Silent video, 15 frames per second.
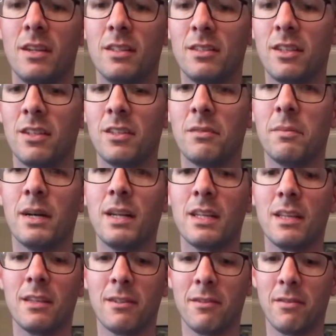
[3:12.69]
Solid
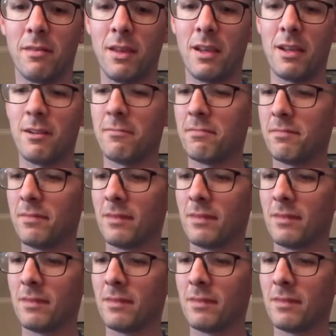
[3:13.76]
body thing.